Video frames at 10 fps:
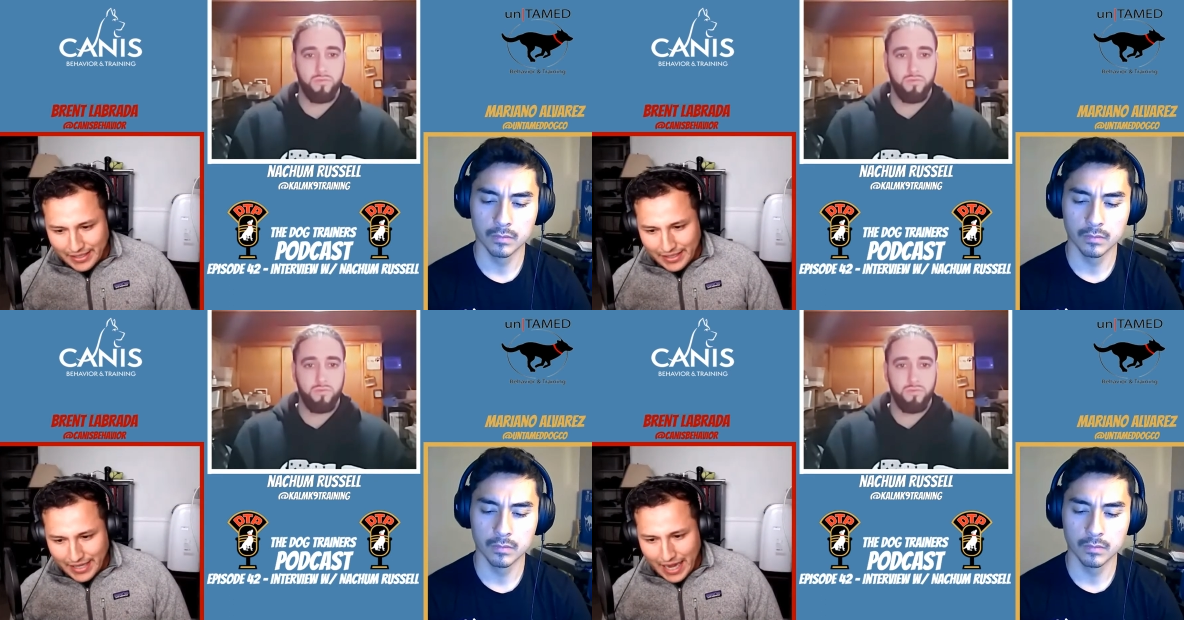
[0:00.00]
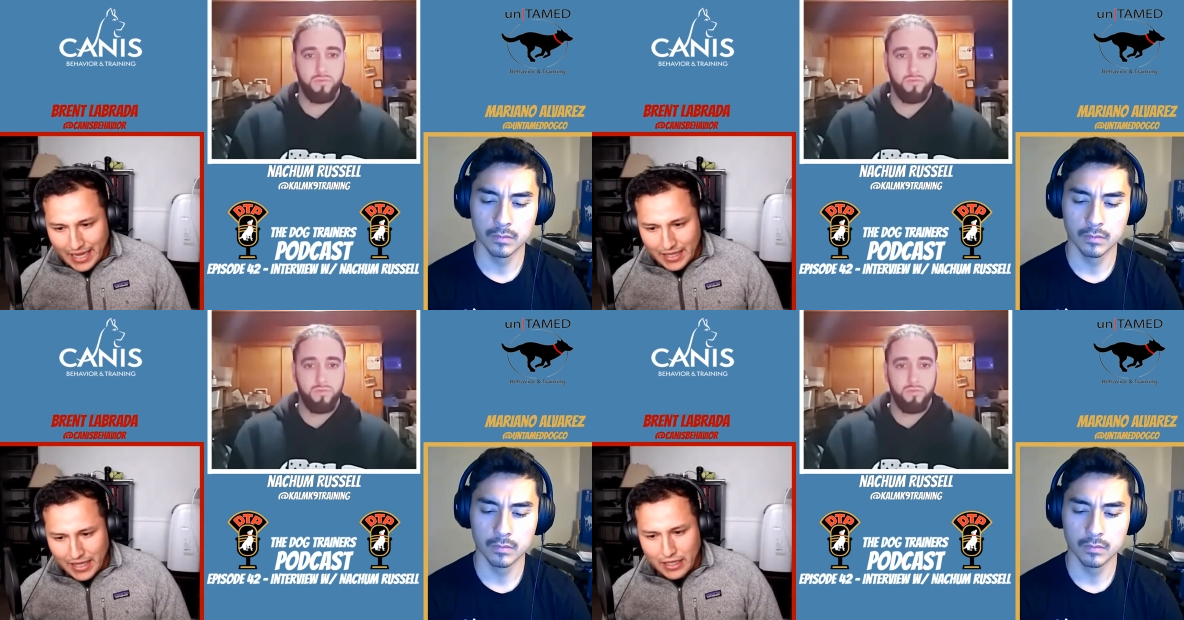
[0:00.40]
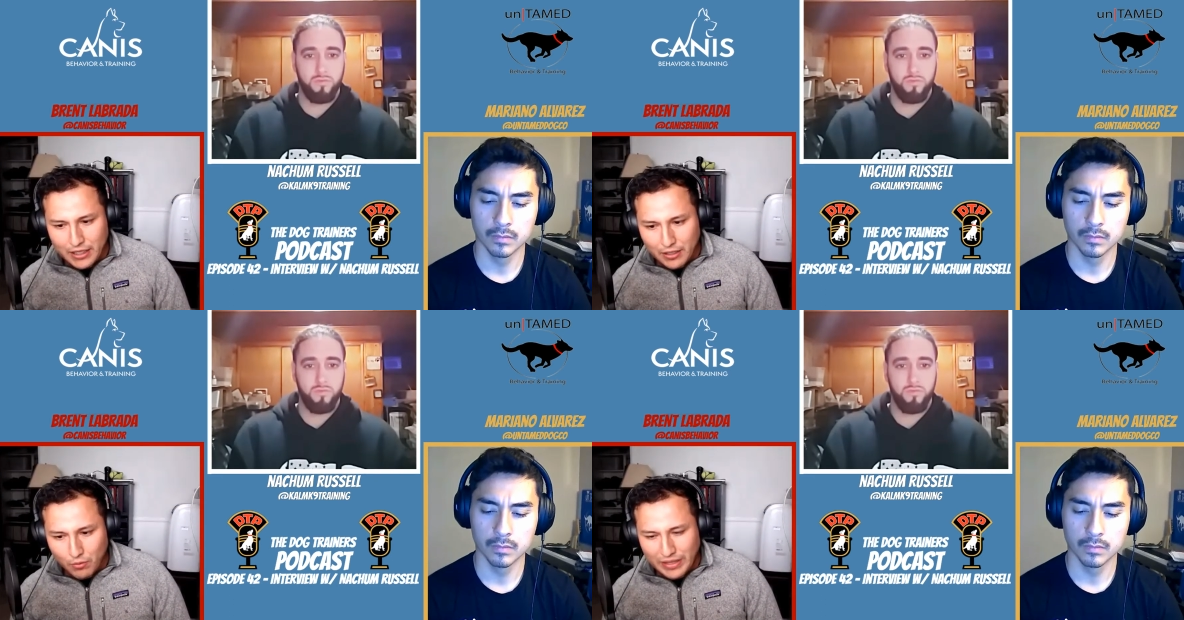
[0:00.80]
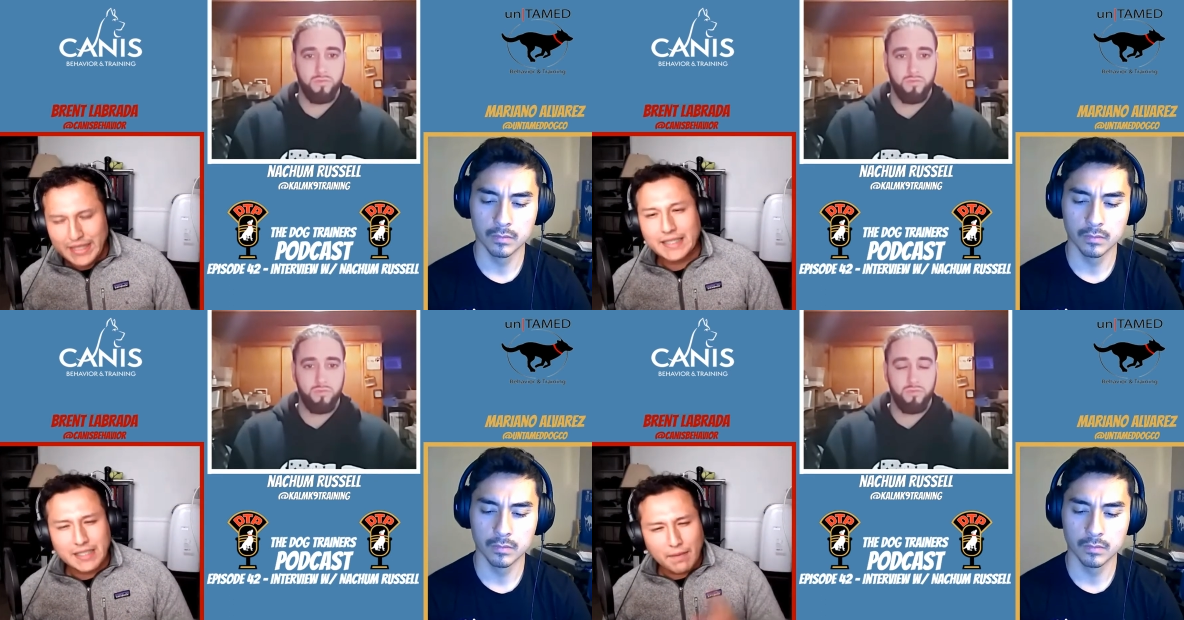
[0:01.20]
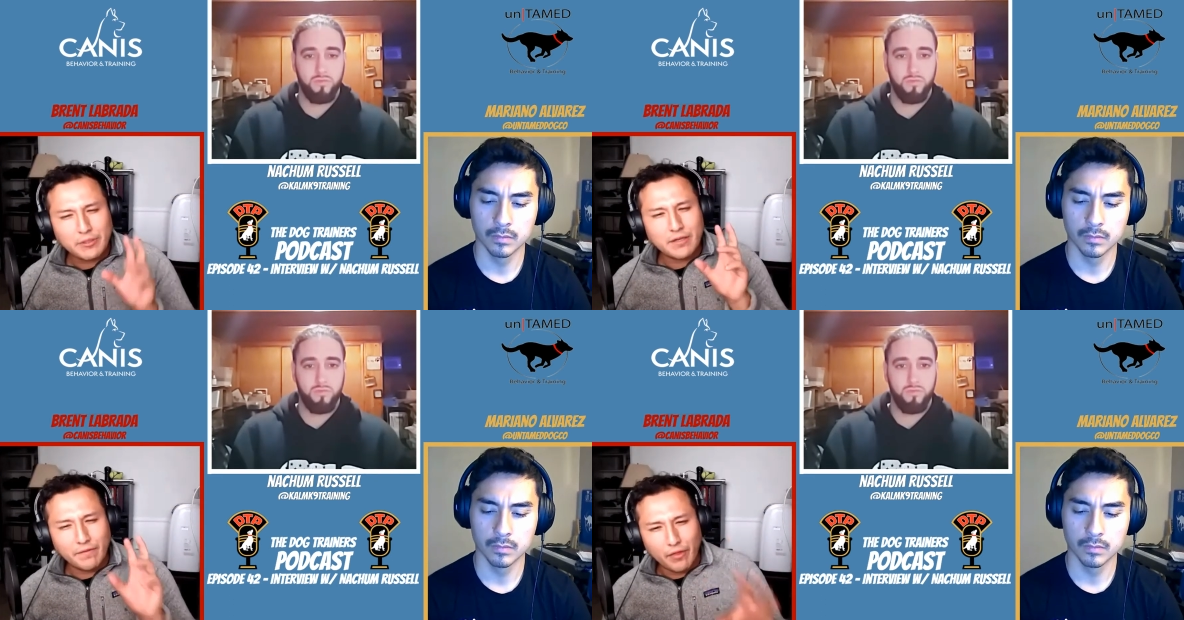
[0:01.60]
Speaker 1: yeah i think with the
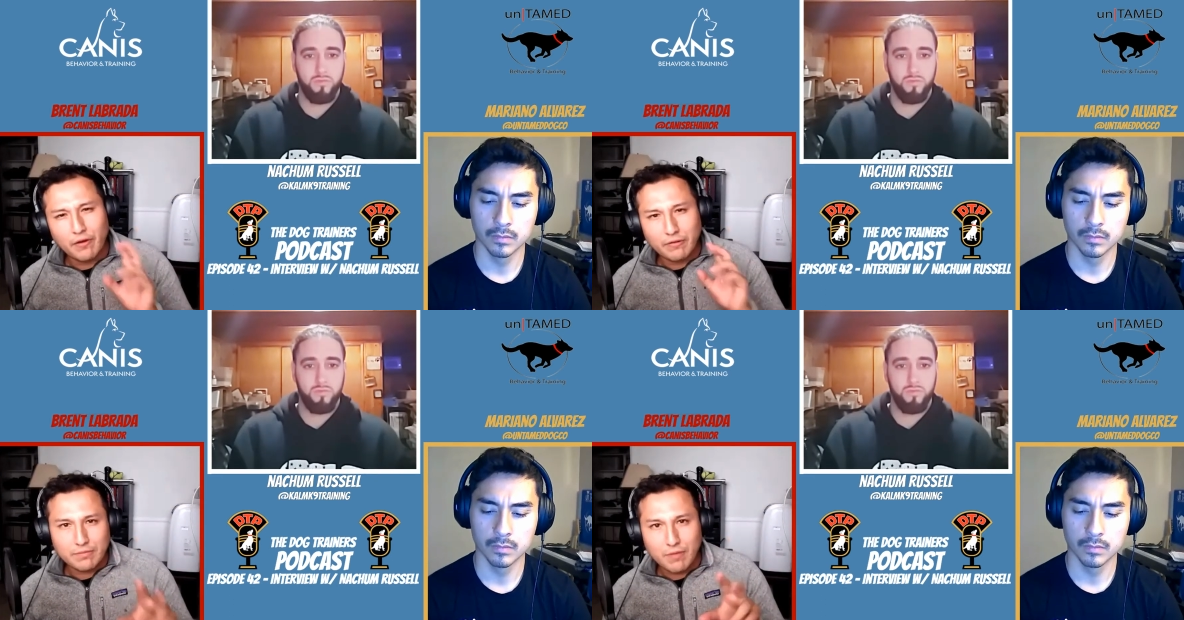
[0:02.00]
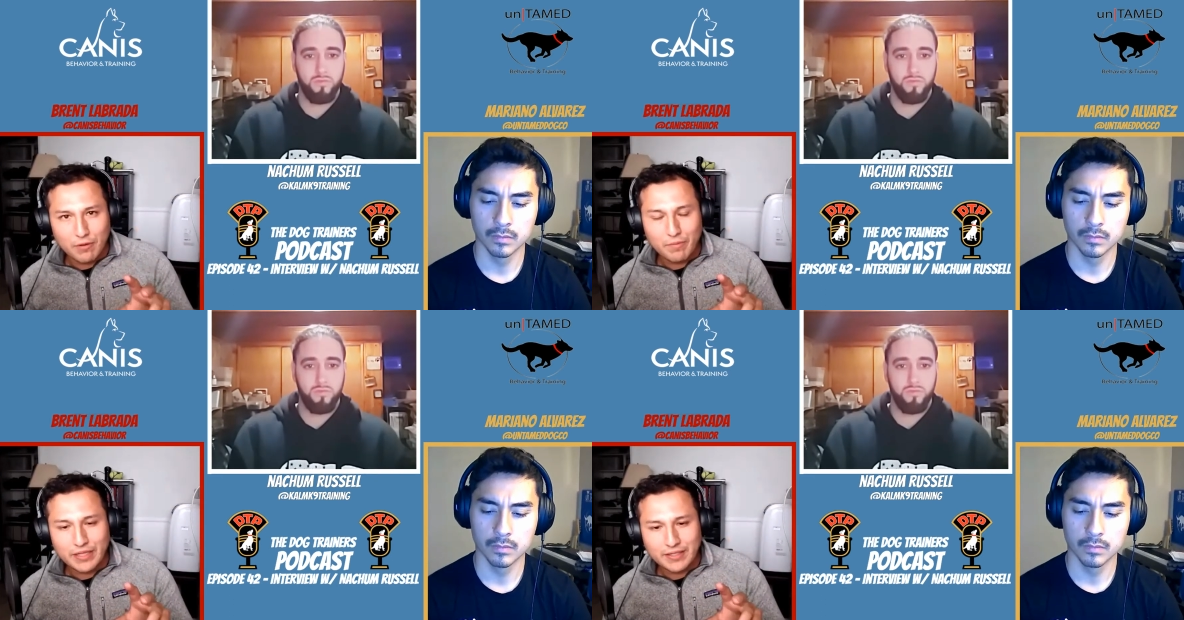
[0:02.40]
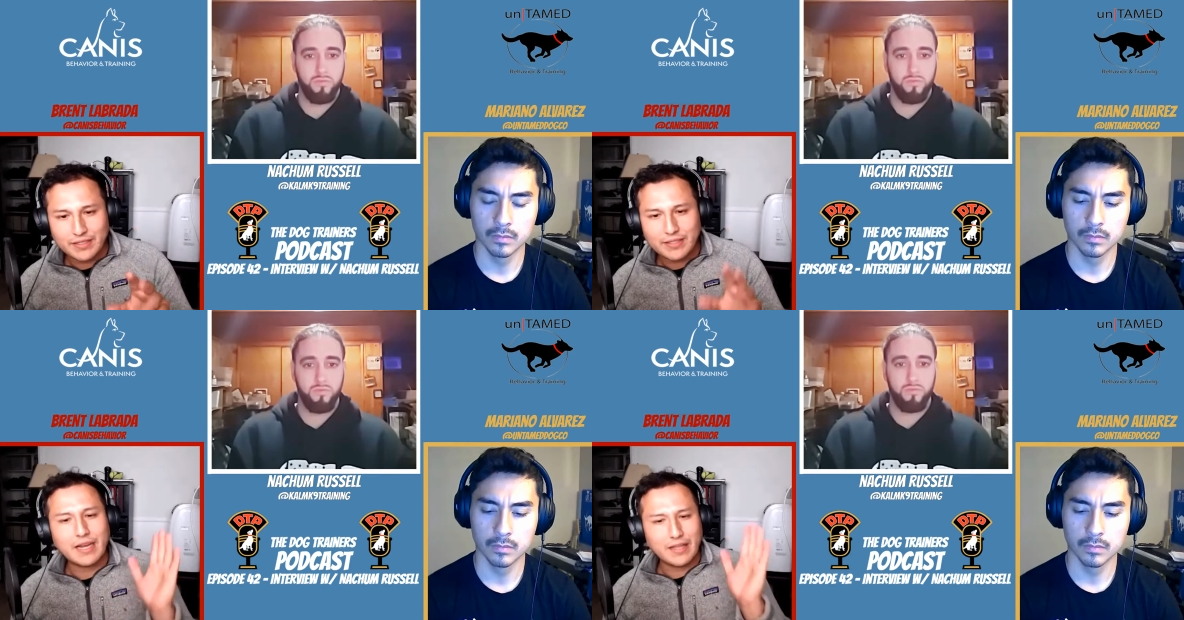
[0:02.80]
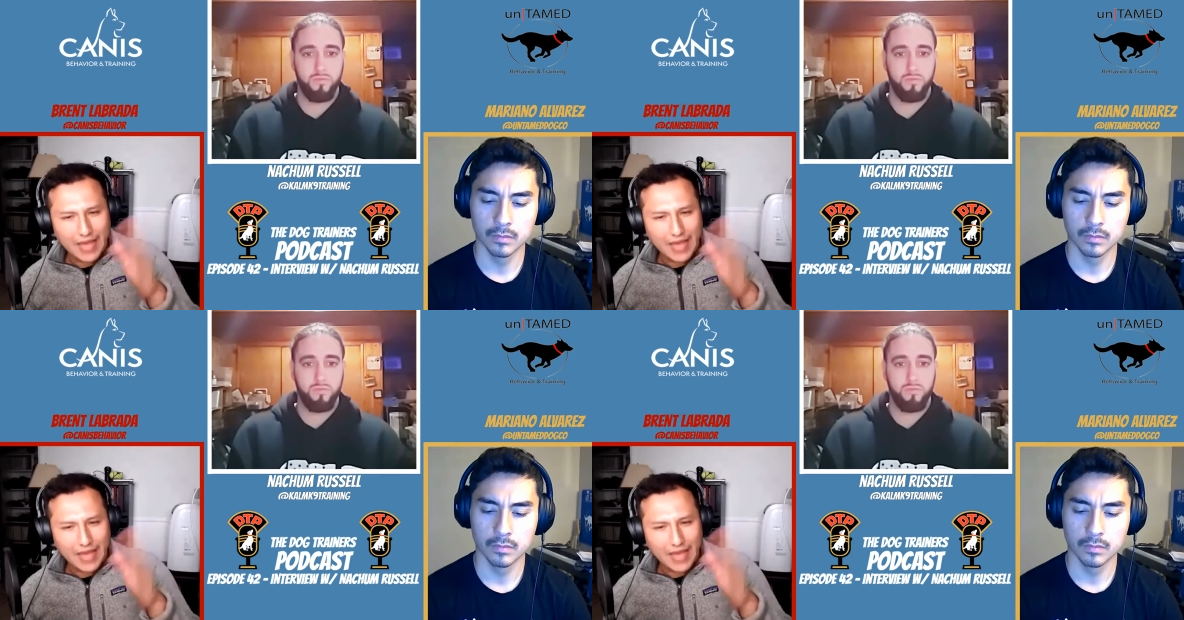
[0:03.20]
exception of those moments there